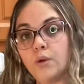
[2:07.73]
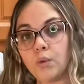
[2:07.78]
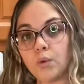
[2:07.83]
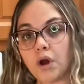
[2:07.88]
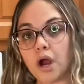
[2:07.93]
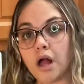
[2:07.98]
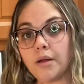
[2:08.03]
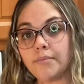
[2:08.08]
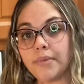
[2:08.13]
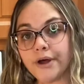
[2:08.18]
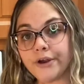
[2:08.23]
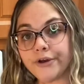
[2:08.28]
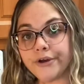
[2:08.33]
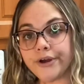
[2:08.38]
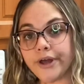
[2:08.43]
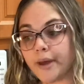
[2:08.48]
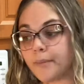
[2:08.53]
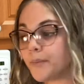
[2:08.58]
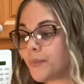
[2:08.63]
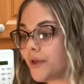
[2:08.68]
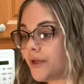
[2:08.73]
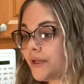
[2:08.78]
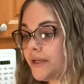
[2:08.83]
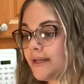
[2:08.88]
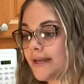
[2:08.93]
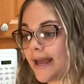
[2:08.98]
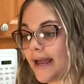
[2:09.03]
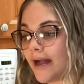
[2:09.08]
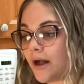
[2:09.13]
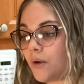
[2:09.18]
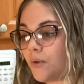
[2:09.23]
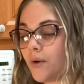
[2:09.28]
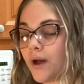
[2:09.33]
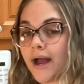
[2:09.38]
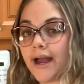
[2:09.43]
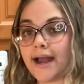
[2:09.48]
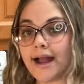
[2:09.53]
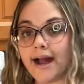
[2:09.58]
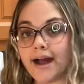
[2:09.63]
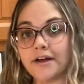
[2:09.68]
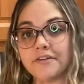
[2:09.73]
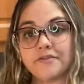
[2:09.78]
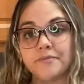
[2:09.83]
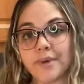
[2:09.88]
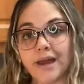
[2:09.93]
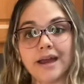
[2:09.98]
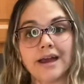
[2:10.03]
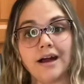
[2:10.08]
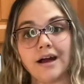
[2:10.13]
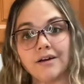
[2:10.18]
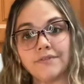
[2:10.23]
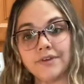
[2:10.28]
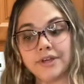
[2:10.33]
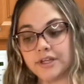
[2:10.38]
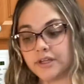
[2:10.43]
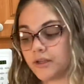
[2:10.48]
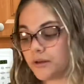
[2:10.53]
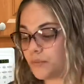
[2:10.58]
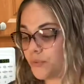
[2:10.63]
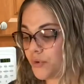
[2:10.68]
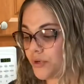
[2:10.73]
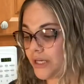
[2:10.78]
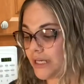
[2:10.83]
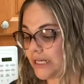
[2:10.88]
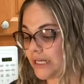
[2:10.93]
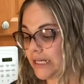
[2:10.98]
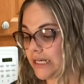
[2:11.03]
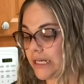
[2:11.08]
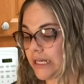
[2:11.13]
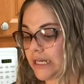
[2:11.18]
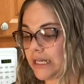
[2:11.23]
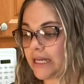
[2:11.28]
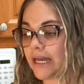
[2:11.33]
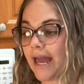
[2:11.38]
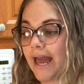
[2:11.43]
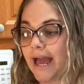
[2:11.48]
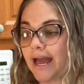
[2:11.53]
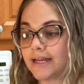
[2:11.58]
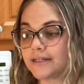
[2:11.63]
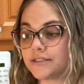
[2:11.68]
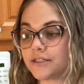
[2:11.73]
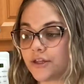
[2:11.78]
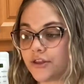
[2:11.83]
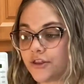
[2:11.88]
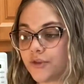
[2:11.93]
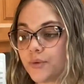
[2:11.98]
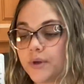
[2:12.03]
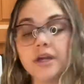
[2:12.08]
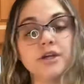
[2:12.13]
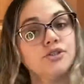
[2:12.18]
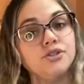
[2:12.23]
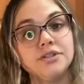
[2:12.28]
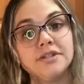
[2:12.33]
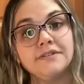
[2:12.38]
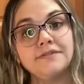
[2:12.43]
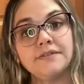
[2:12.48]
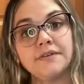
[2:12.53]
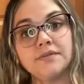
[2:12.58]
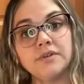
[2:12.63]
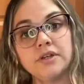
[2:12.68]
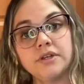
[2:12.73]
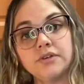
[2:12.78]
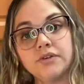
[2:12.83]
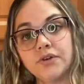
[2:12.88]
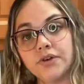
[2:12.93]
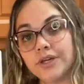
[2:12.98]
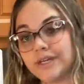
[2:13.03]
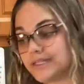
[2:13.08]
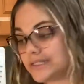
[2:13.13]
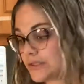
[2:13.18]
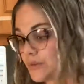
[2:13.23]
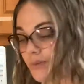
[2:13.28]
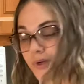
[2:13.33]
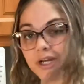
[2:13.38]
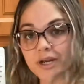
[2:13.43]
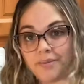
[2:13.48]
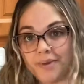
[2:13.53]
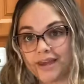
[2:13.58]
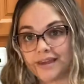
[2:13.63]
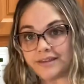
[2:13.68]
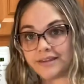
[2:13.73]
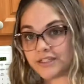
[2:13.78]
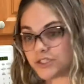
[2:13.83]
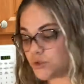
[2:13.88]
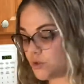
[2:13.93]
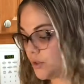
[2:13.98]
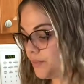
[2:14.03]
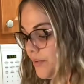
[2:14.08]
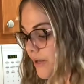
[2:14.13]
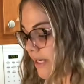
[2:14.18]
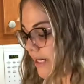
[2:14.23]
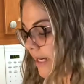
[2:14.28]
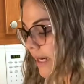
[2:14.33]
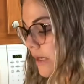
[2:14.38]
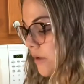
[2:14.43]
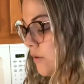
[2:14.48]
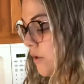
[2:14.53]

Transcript: all buttered up. Now I have my oven preheating at 350 degrees, and we're gonna make this shortbread now.